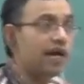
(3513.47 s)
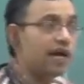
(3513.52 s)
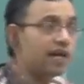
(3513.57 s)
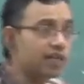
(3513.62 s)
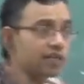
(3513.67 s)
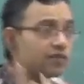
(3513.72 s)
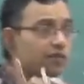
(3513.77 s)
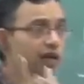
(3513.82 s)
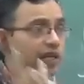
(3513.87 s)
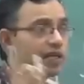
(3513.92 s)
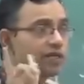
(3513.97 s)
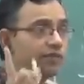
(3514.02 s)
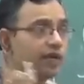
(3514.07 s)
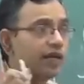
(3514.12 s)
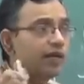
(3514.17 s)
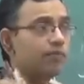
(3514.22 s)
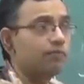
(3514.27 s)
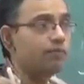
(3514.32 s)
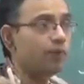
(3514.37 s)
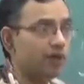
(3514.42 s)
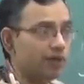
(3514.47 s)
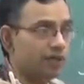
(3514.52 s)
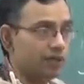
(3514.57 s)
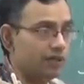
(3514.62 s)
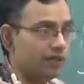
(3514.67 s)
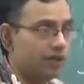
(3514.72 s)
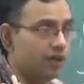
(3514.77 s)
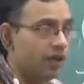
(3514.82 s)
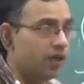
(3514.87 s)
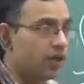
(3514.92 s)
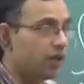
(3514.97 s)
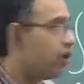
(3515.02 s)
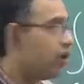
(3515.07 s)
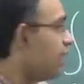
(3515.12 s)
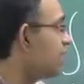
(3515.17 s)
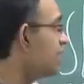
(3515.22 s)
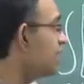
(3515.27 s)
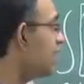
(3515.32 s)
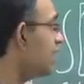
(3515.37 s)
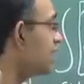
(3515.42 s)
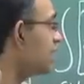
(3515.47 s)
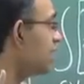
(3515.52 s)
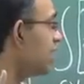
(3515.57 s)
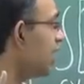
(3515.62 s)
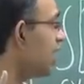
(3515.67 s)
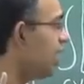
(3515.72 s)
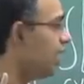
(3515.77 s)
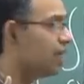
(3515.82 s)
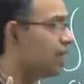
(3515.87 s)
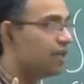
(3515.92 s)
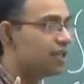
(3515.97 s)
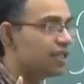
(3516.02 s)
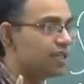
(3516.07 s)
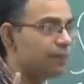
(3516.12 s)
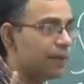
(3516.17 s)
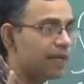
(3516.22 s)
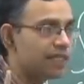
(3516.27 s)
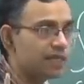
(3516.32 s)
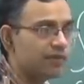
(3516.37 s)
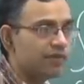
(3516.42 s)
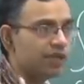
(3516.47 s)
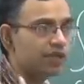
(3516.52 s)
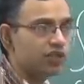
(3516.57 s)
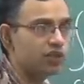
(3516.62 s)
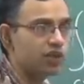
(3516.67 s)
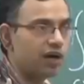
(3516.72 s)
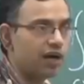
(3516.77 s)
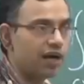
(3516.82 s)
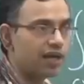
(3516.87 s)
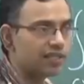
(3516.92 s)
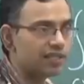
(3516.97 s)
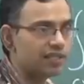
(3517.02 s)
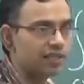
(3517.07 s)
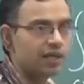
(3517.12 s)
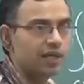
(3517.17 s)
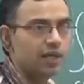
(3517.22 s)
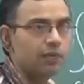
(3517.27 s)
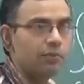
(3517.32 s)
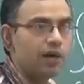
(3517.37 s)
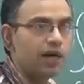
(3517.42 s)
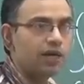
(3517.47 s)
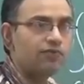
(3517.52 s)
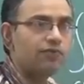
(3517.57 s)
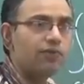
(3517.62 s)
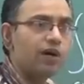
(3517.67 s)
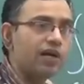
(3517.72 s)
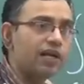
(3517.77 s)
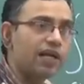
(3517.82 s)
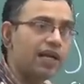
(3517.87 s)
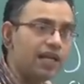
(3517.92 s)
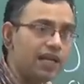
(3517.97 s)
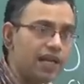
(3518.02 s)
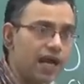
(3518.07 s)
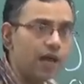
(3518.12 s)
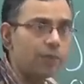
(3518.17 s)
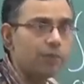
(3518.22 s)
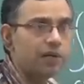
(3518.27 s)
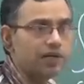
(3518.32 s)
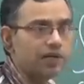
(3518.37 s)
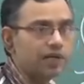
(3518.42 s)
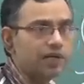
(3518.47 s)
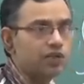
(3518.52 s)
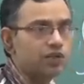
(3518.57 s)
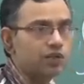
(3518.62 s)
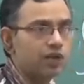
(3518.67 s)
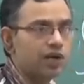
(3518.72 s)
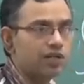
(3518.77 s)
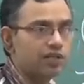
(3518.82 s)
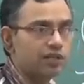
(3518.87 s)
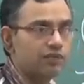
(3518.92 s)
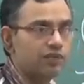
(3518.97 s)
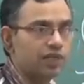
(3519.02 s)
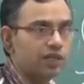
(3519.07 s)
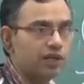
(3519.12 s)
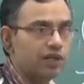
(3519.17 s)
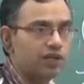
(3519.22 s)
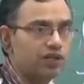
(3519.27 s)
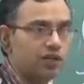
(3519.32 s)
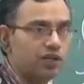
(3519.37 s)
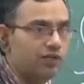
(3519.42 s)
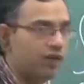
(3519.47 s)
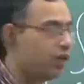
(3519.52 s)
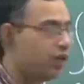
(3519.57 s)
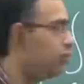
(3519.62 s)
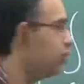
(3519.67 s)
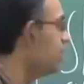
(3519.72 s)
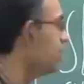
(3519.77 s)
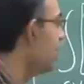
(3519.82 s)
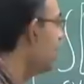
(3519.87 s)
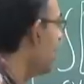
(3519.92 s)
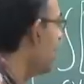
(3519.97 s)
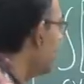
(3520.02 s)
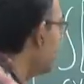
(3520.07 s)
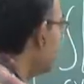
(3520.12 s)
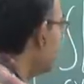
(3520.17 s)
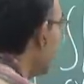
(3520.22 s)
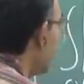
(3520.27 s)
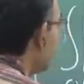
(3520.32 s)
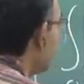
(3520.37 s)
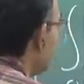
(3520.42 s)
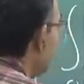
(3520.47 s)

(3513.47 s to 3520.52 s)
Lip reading: That is what is very important. Not just a specific choice, but for any arbitrary choice of the control volume, and that